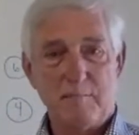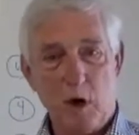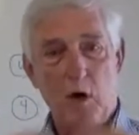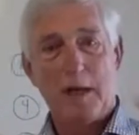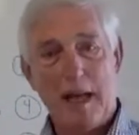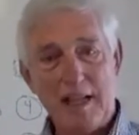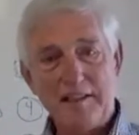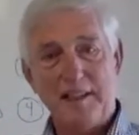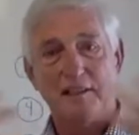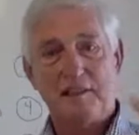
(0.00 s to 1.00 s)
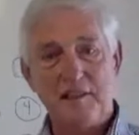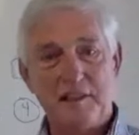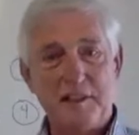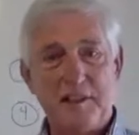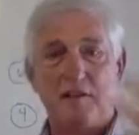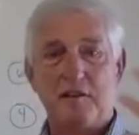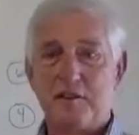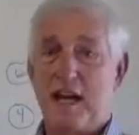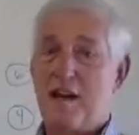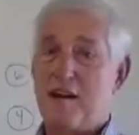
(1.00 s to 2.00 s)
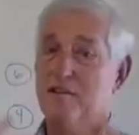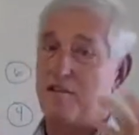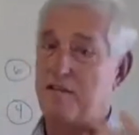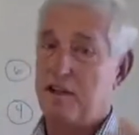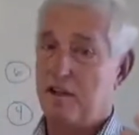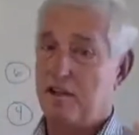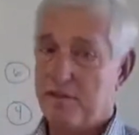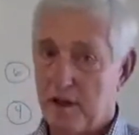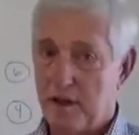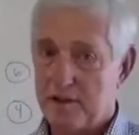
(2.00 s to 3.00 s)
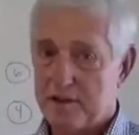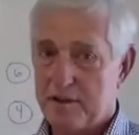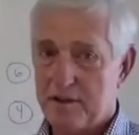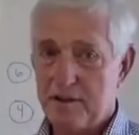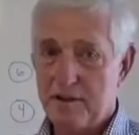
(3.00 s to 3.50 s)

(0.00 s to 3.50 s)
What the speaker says: Mobilizing the sincere desire to feel first,